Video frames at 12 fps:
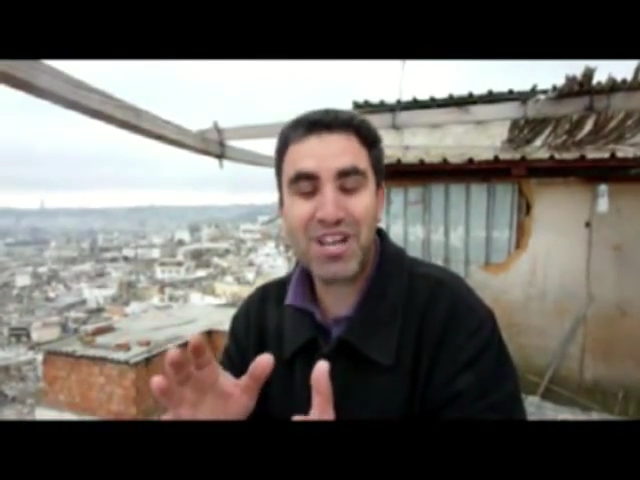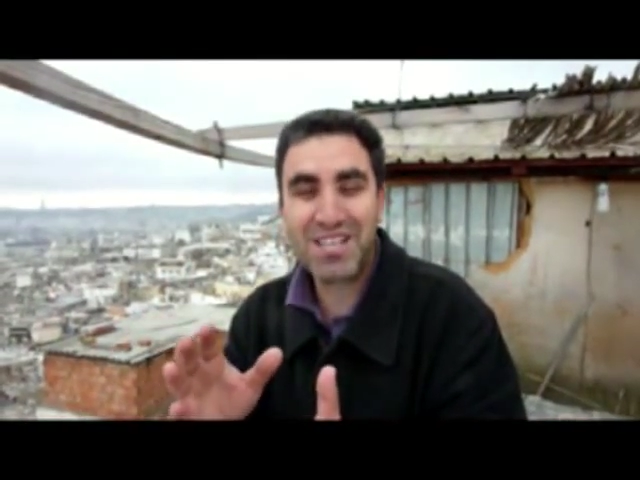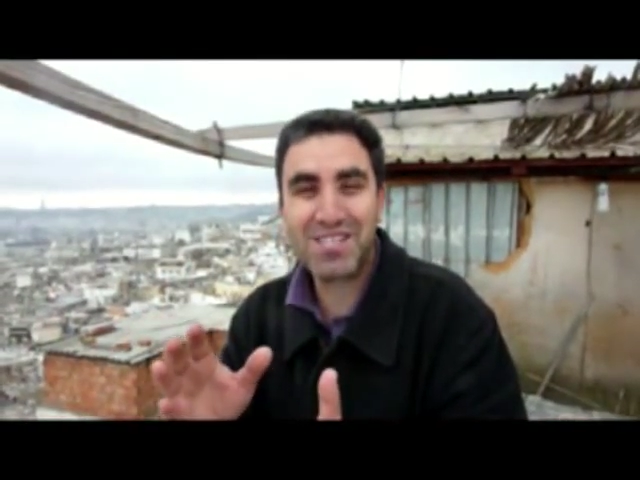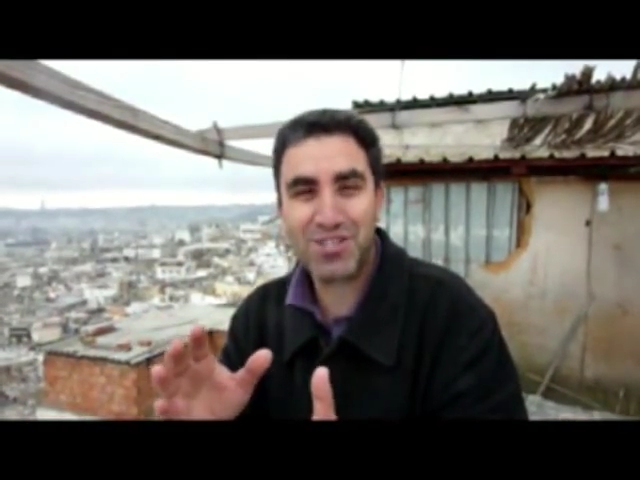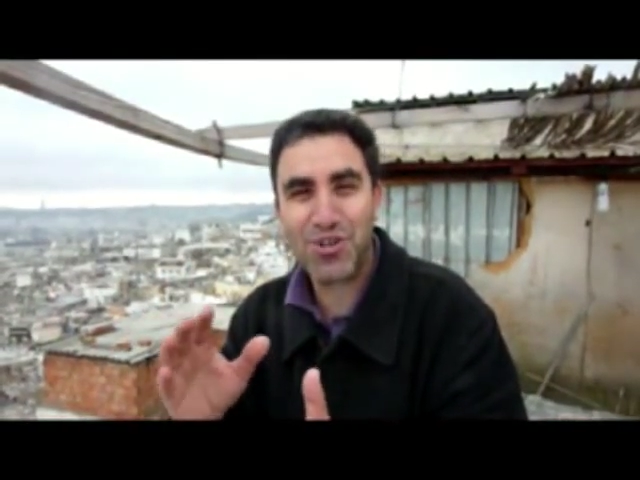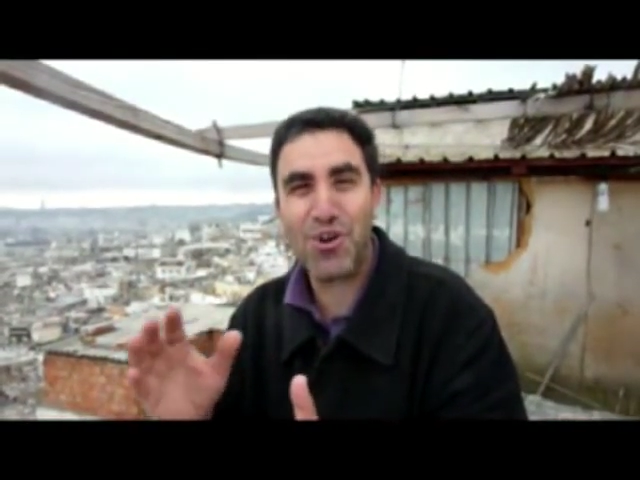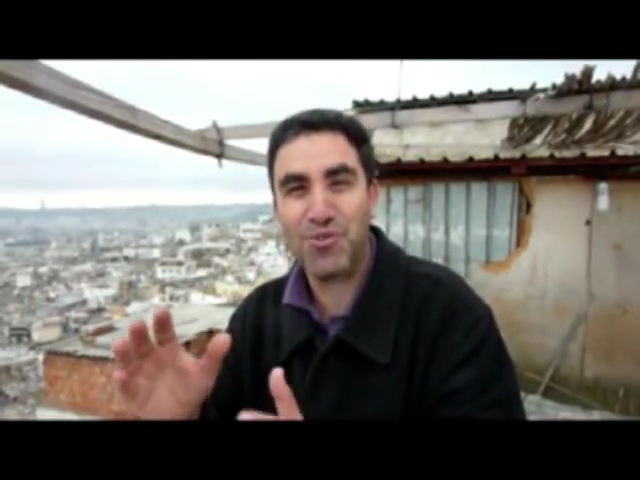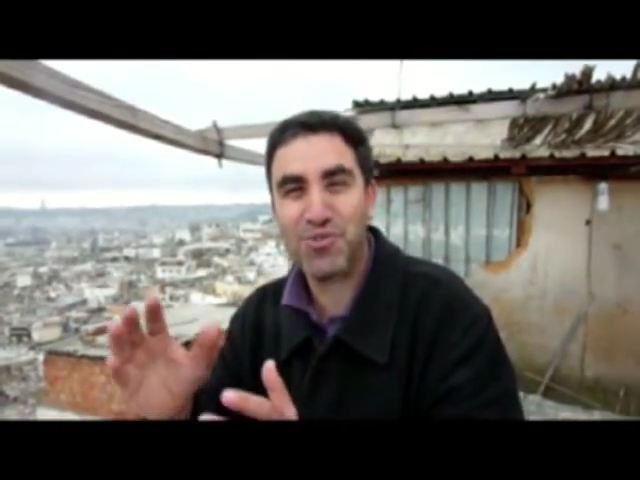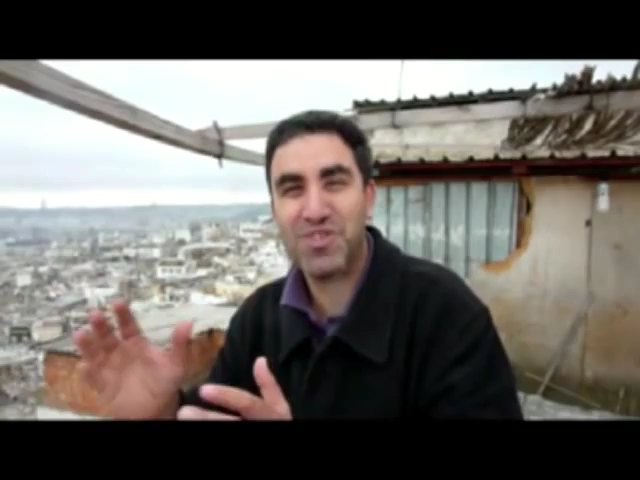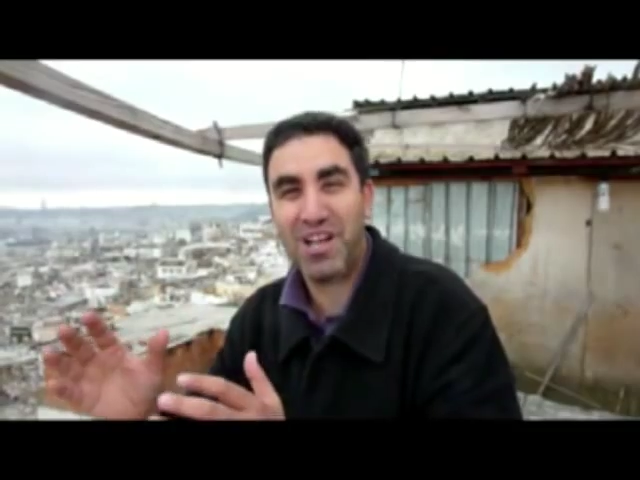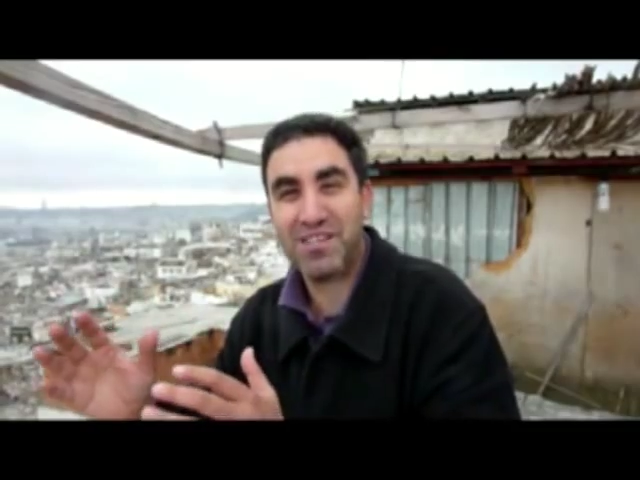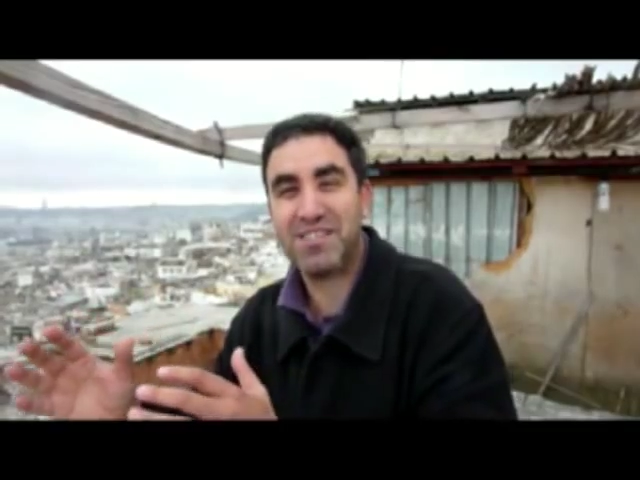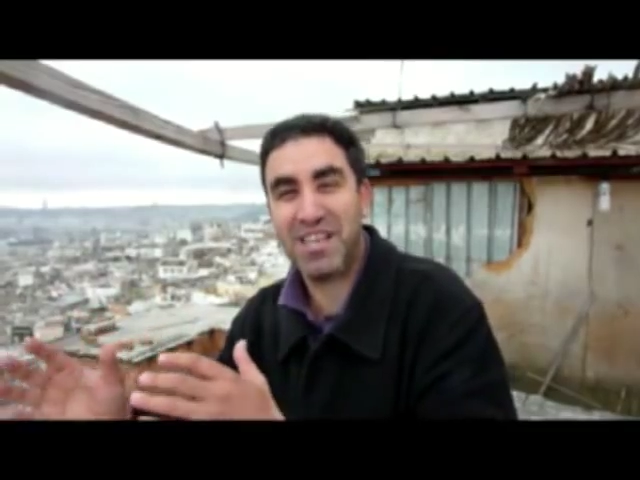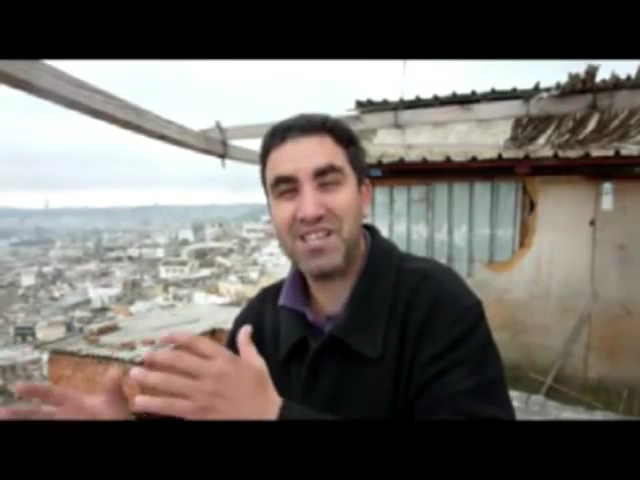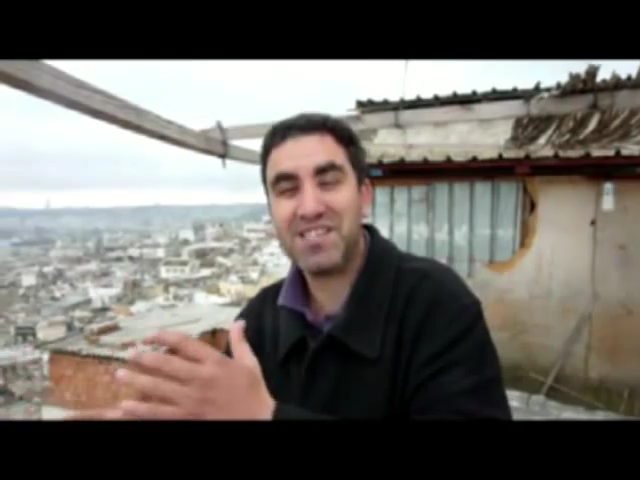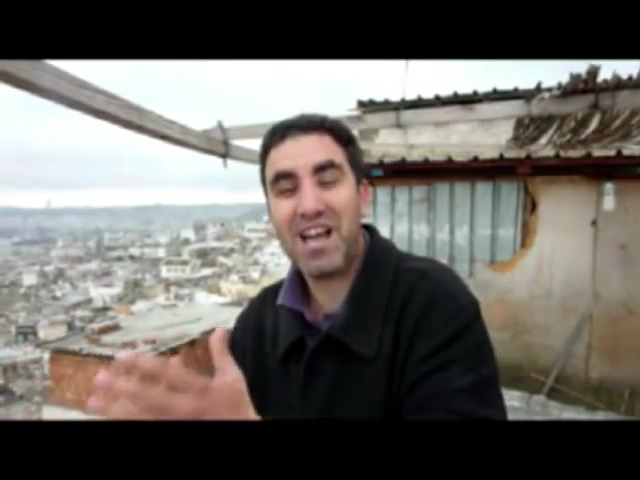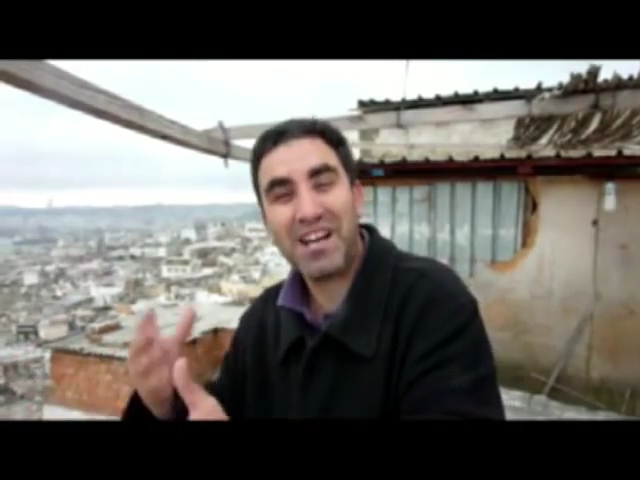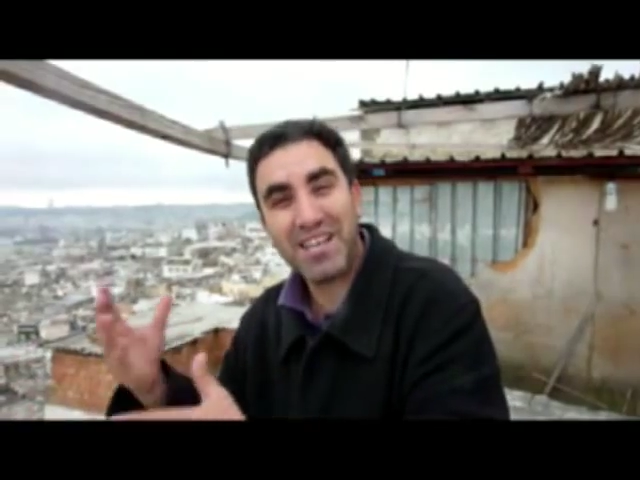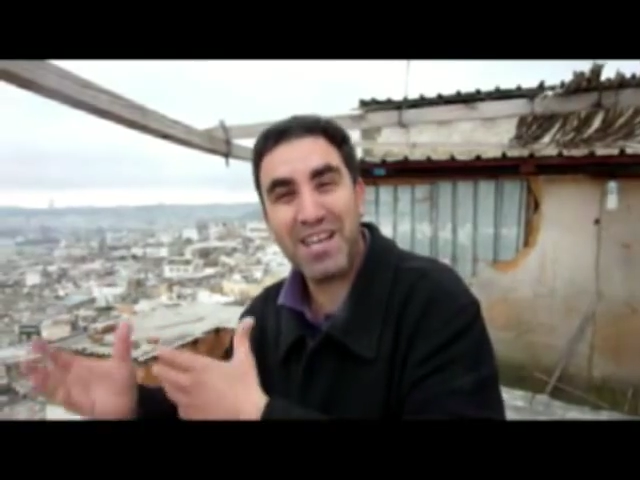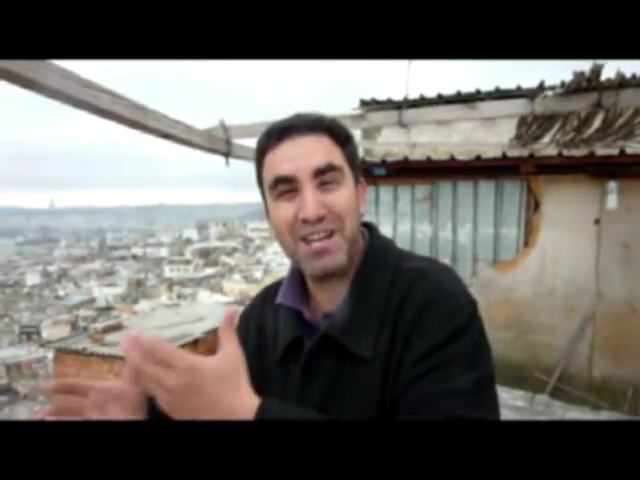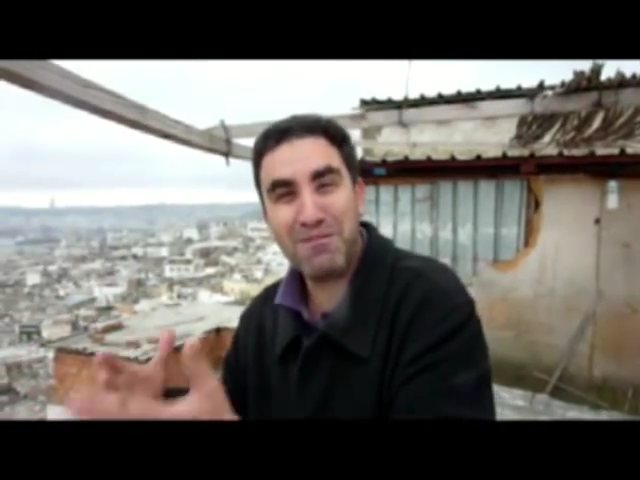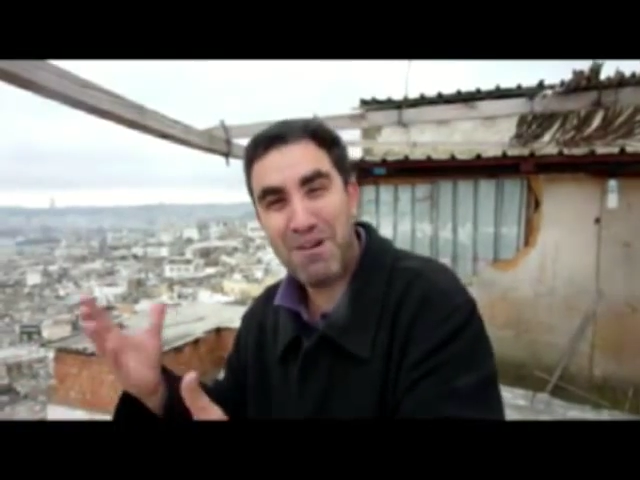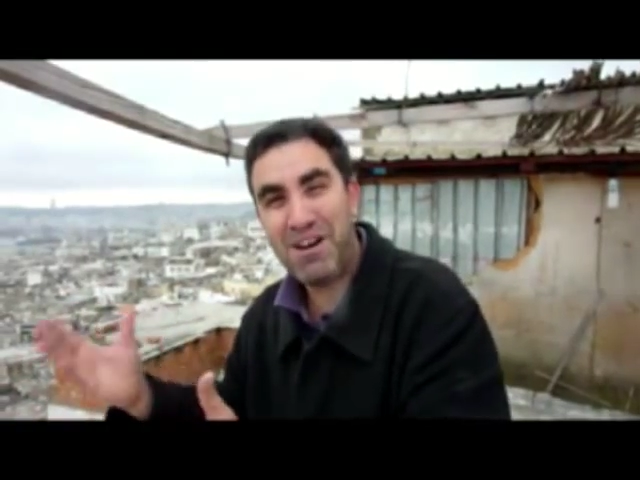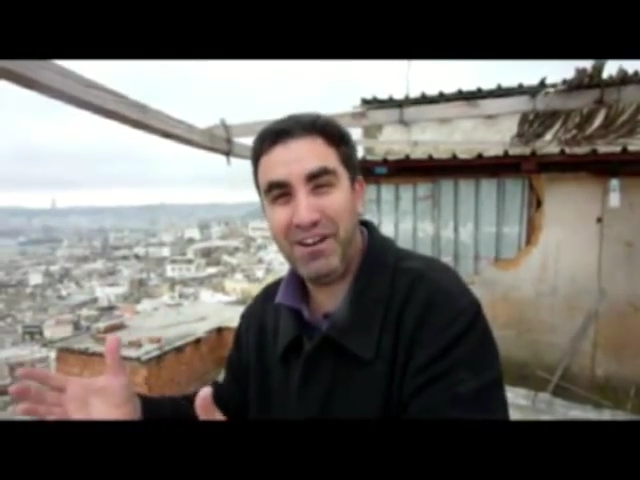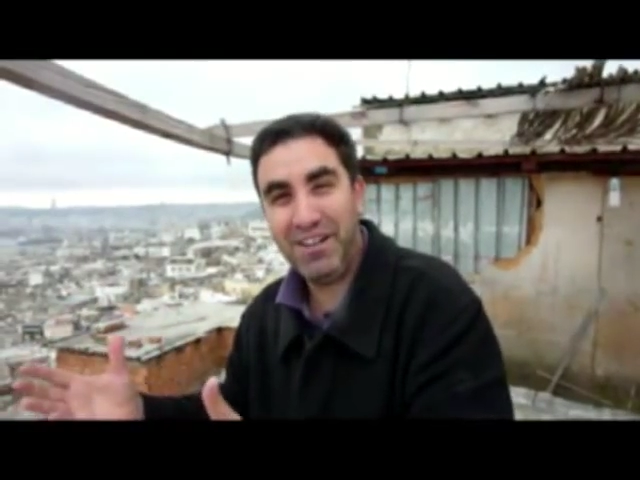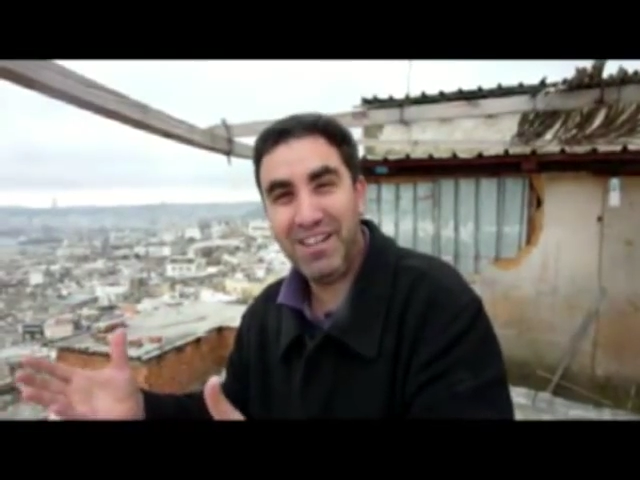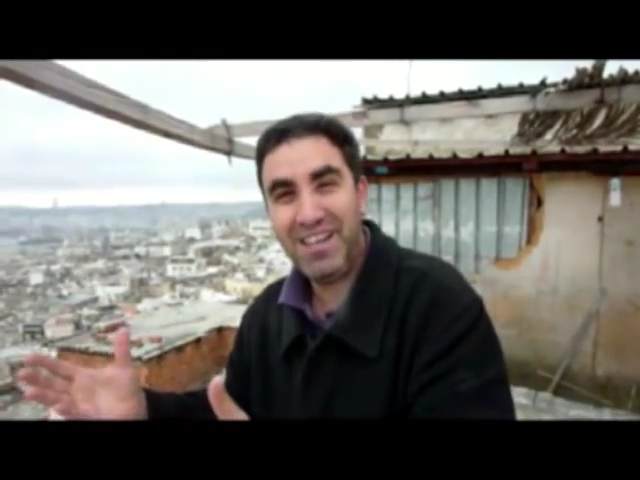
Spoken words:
just shows that things are getting better,